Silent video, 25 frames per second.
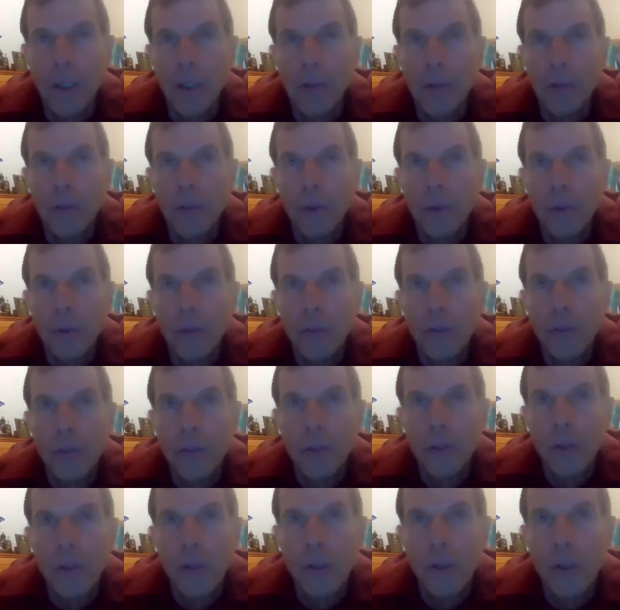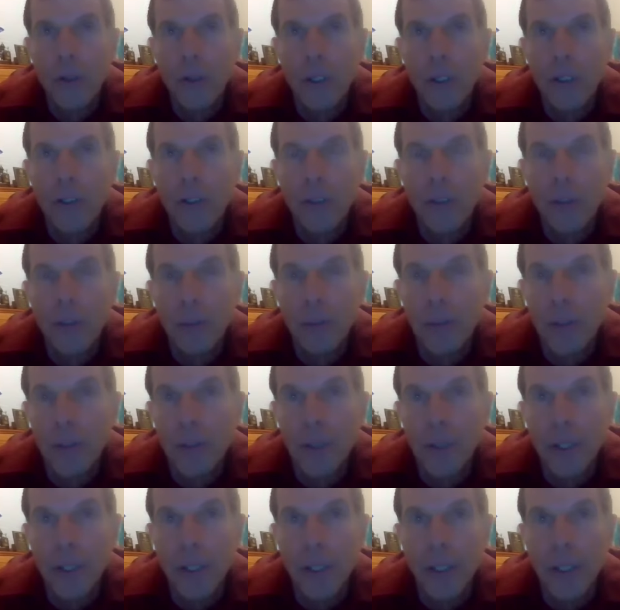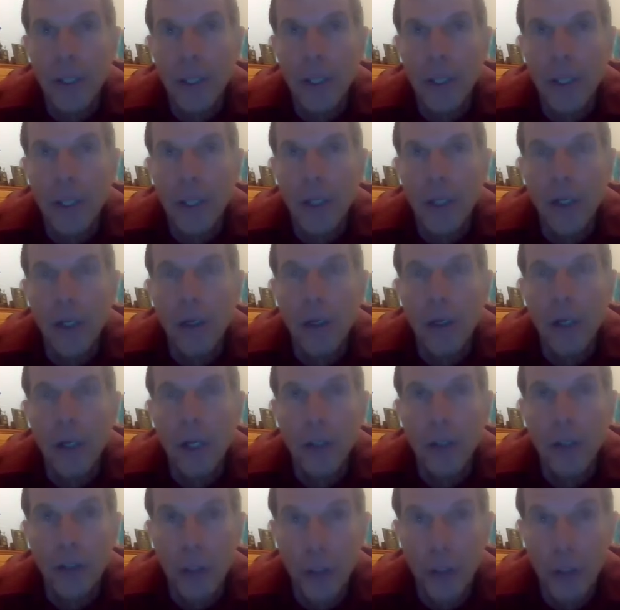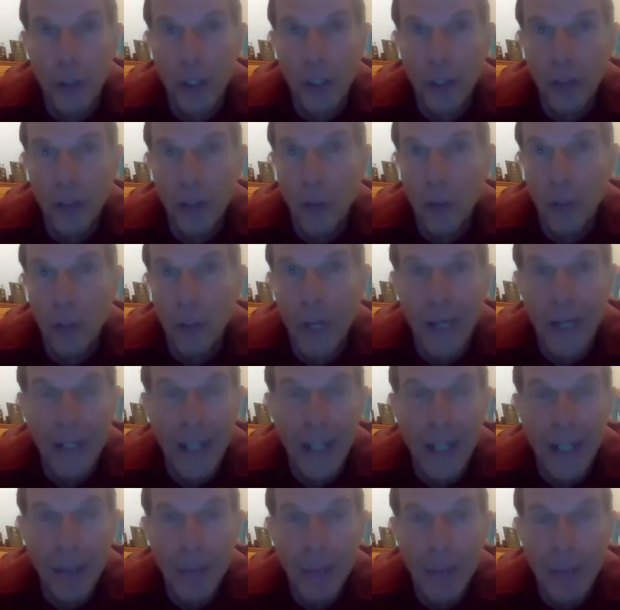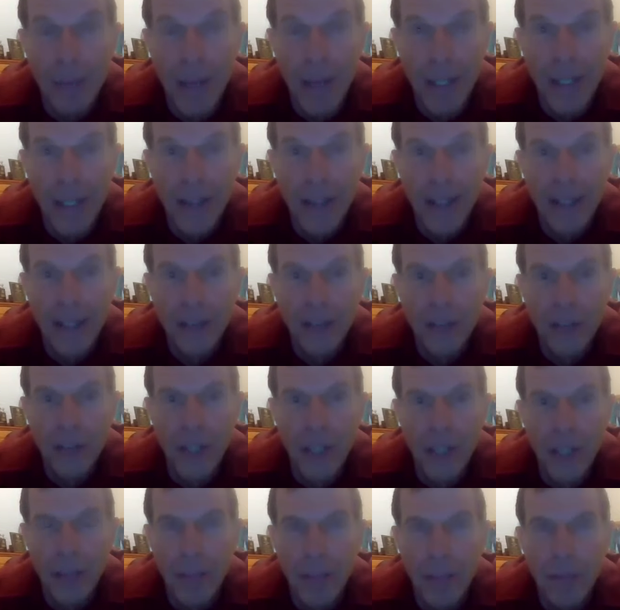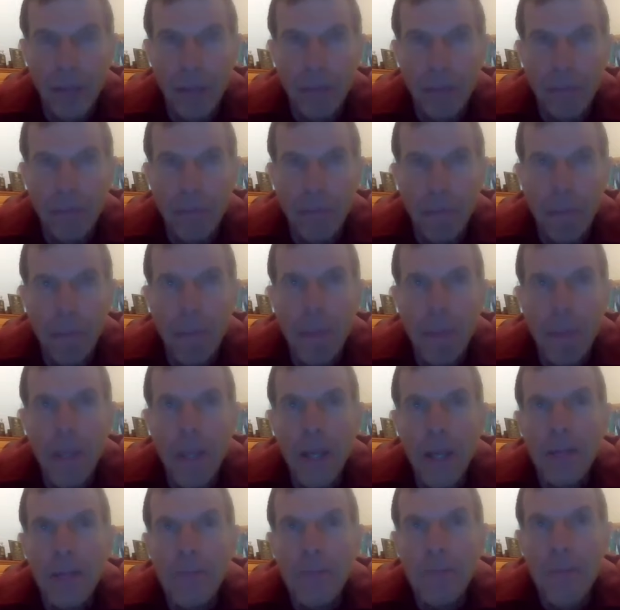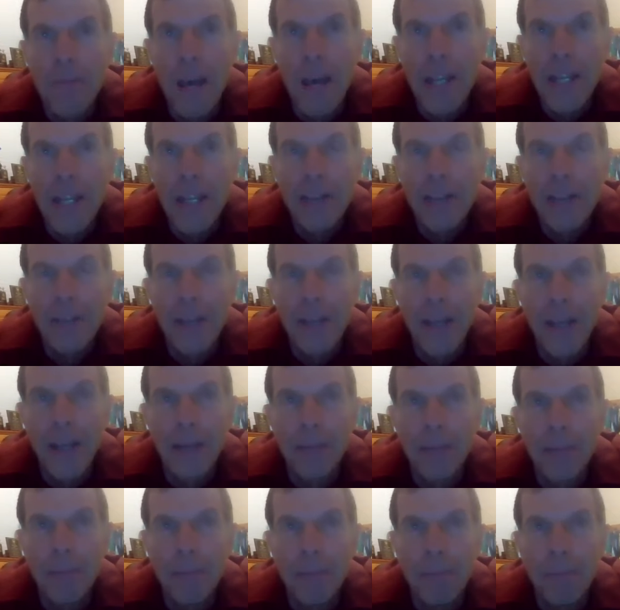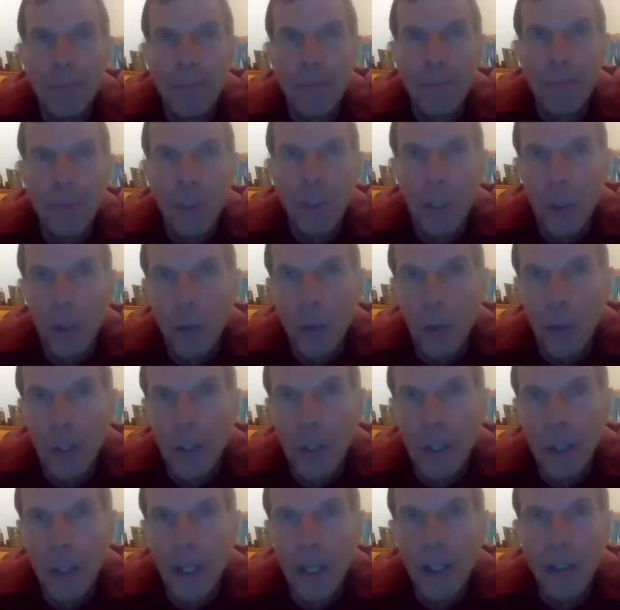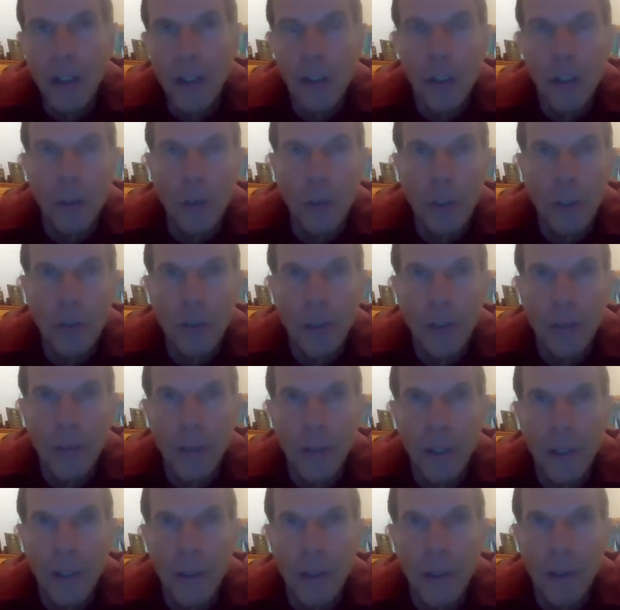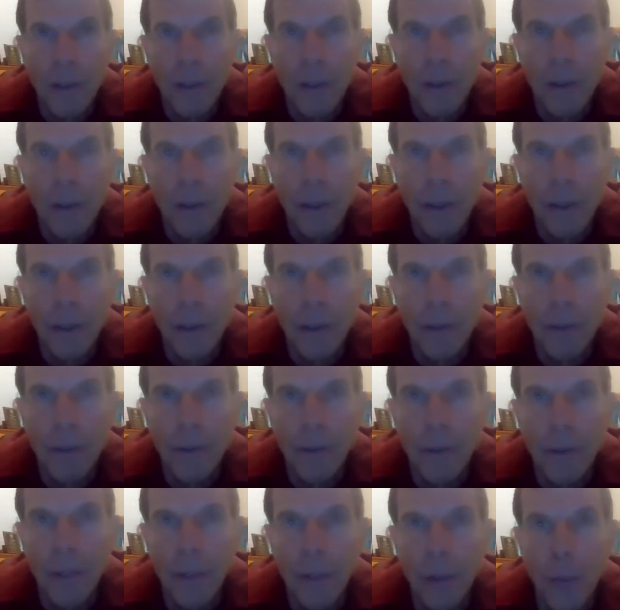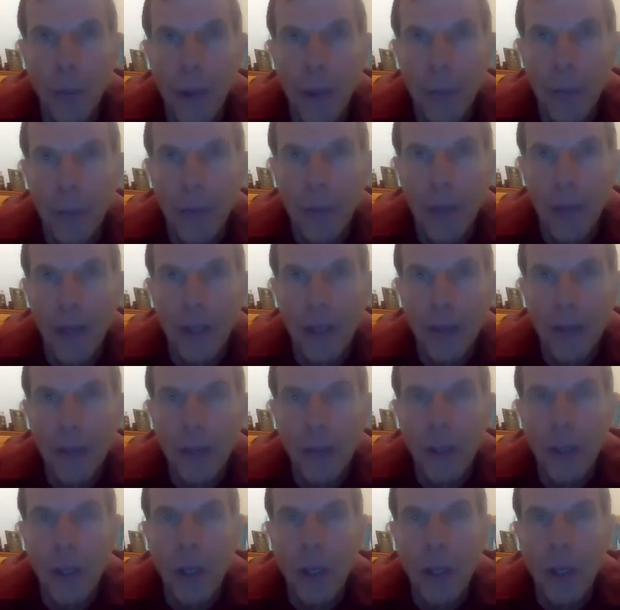Social Security disability attorneys do not like me making that statement. Many of them, you go online, you can read some of their websites.